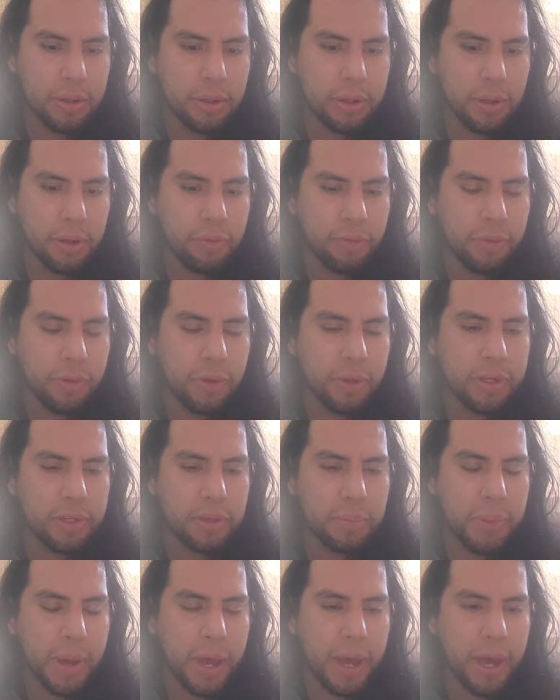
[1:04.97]
you know, if we look
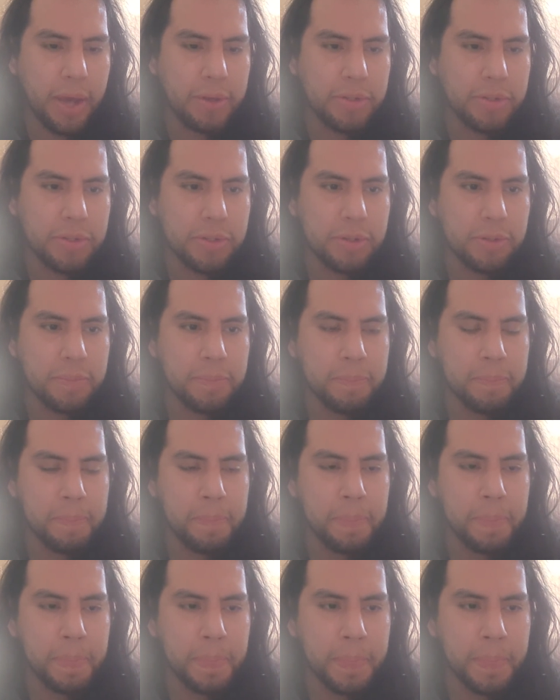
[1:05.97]
at the past,
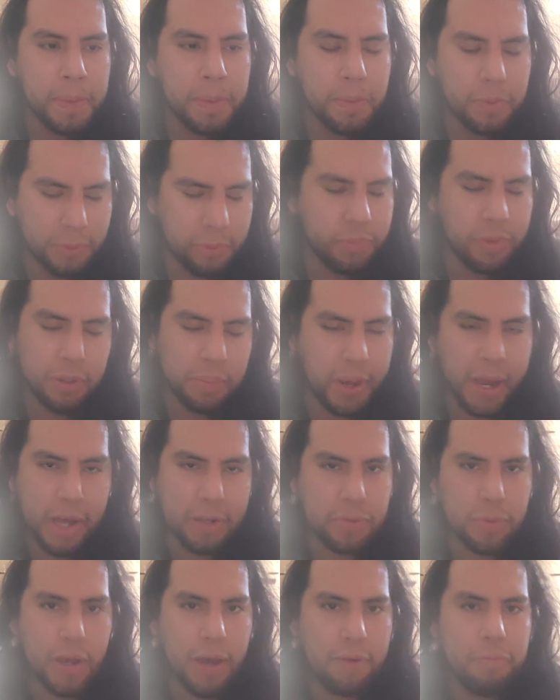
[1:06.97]
which in the
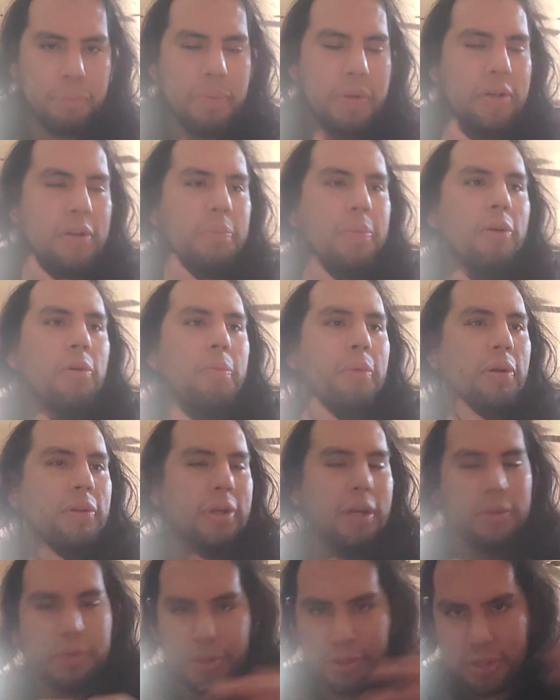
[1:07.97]
past we haven't been in a bear
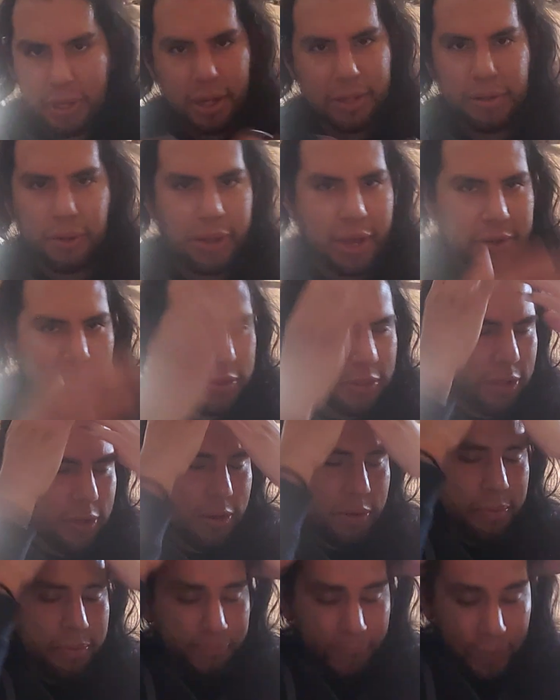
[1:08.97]
market, at least not in the last
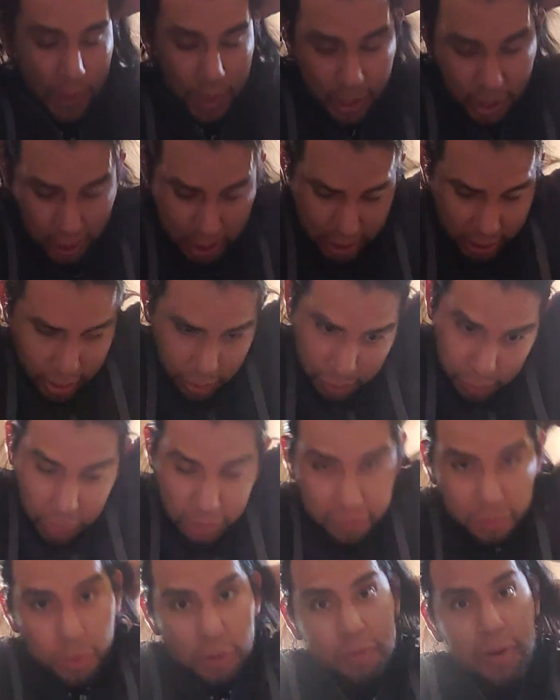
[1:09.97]
year, you know,
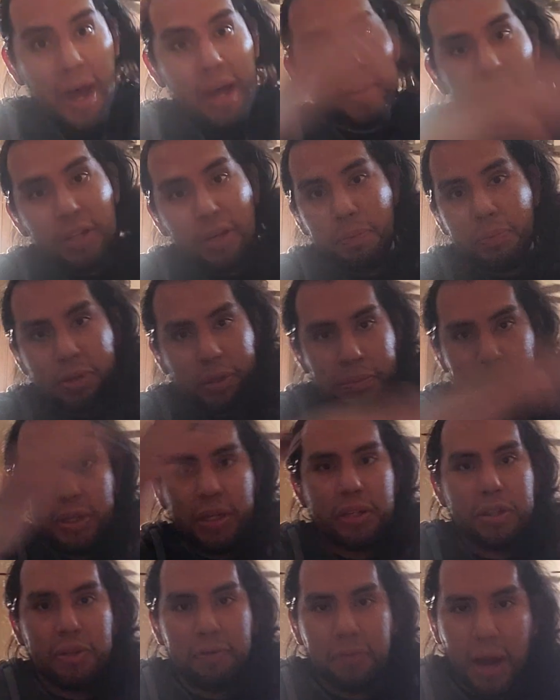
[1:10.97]
we've had dips and
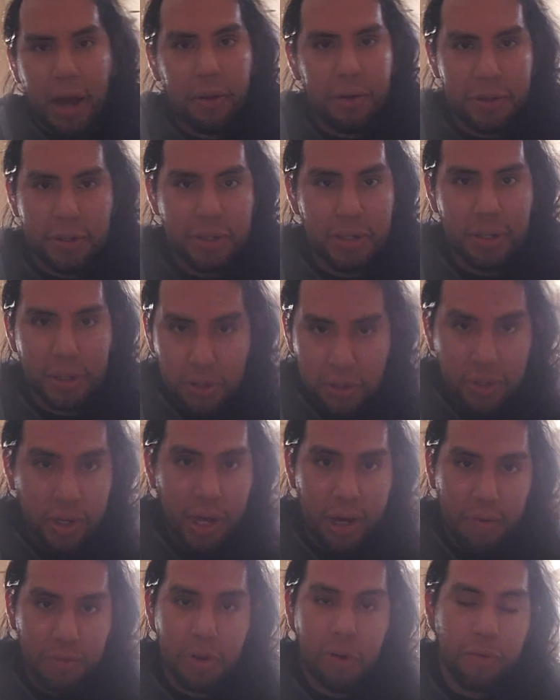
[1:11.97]
peaks and valleys
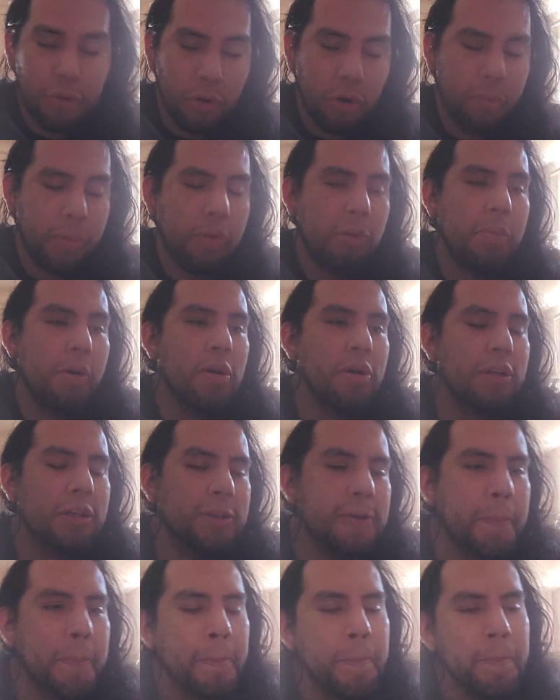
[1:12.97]
inside of the overall bull
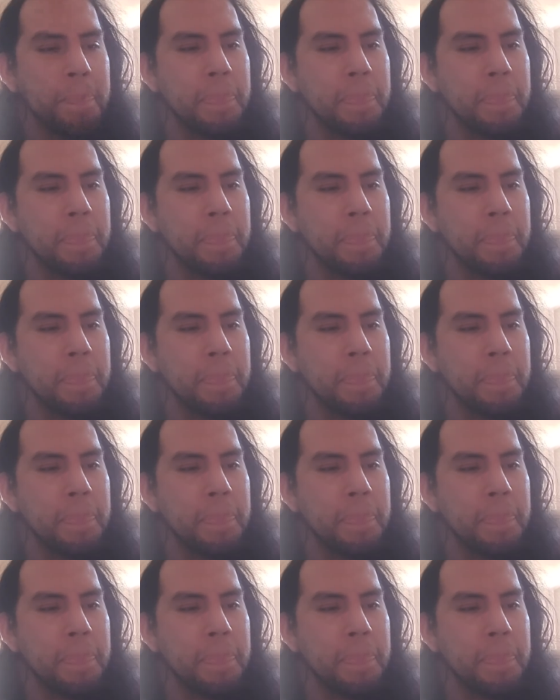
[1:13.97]
market.